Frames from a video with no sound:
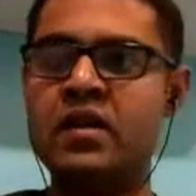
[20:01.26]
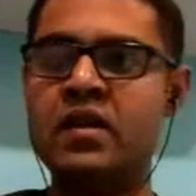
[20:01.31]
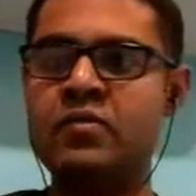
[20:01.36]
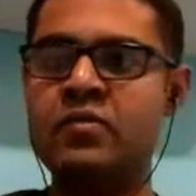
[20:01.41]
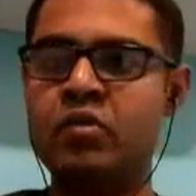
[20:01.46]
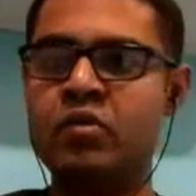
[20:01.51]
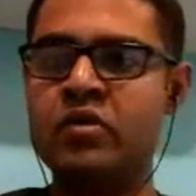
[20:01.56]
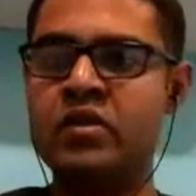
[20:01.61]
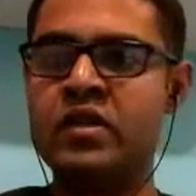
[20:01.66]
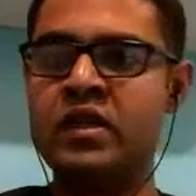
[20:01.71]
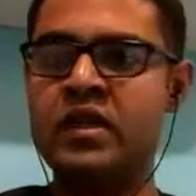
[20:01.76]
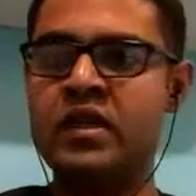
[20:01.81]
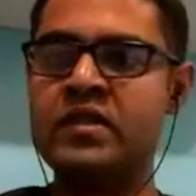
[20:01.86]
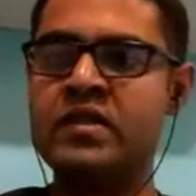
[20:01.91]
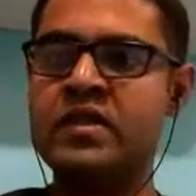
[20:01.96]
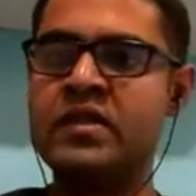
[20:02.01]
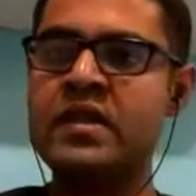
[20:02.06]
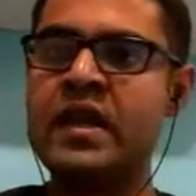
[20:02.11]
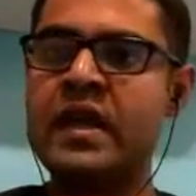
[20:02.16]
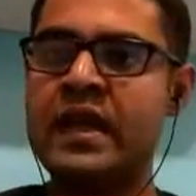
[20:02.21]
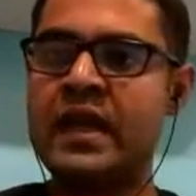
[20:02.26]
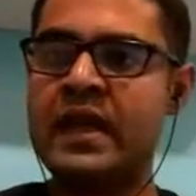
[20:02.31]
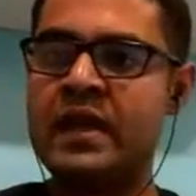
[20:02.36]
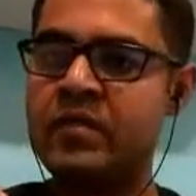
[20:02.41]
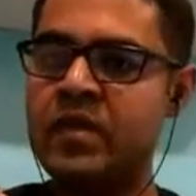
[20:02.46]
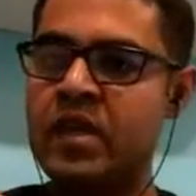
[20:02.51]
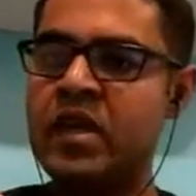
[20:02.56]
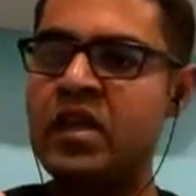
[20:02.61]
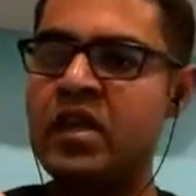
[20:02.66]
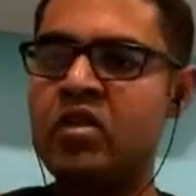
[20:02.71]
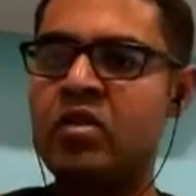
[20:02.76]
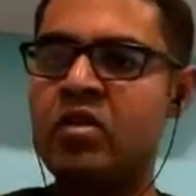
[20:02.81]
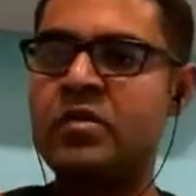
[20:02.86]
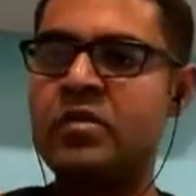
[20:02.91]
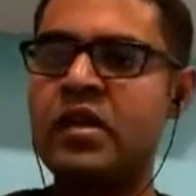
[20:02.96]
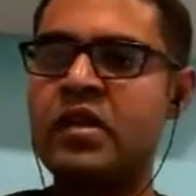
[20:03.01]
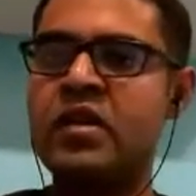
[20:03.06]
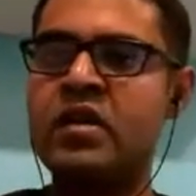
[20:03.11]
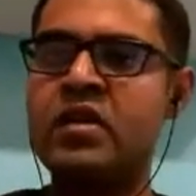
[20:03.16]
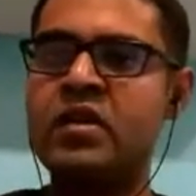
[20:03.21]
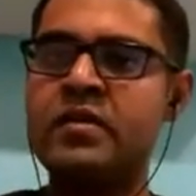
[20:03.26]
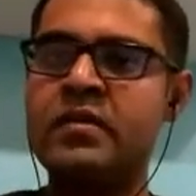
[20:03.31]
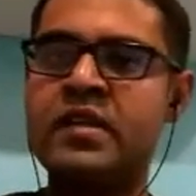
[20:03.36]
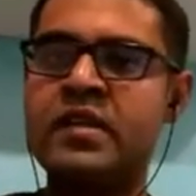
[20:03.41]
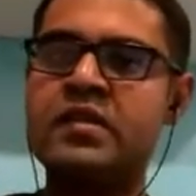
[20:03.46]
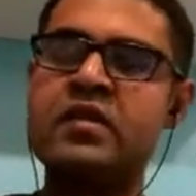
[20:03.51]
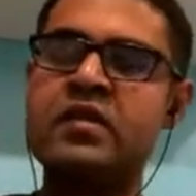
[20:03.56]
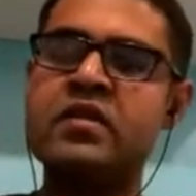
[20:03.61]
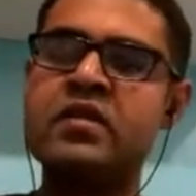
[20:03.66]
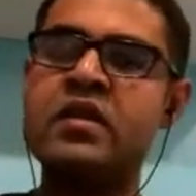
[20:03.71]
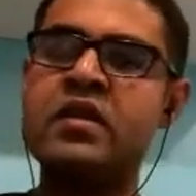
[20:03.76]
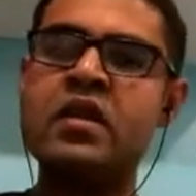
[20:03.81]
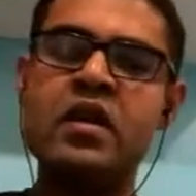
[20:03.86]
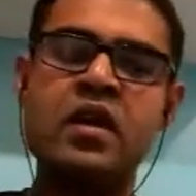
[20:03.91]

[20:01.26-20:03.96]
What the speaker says: both the cases, I kept the denominator term as 100.